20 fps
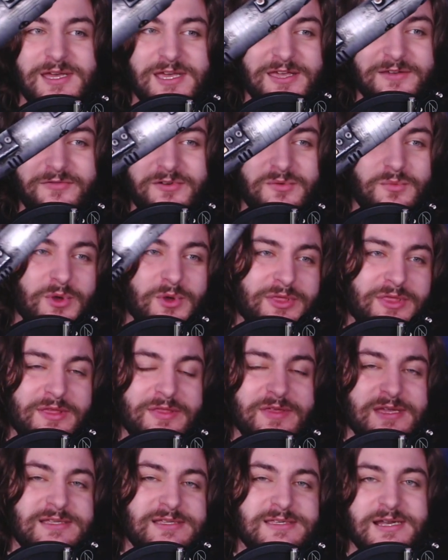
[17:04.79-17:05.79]
Even with the
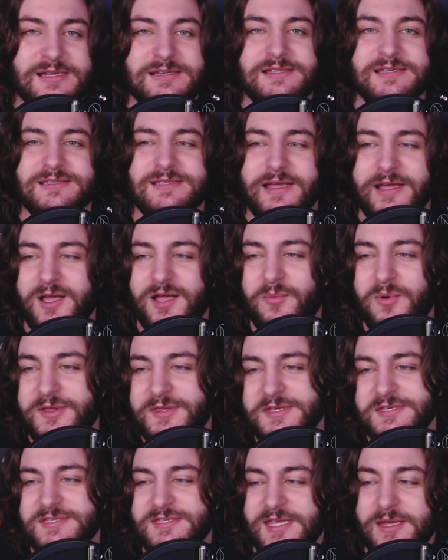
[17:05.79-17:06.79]
things that I dislike about
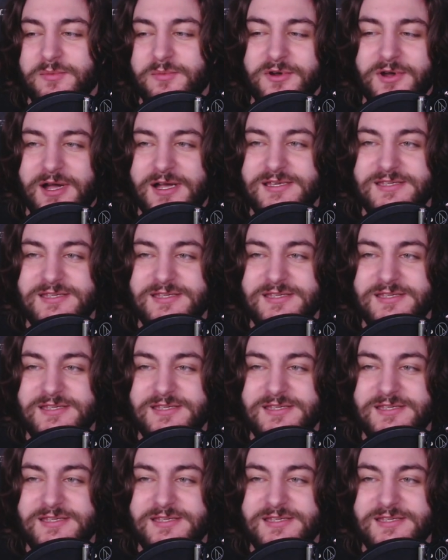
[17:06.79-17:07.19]
the Saber,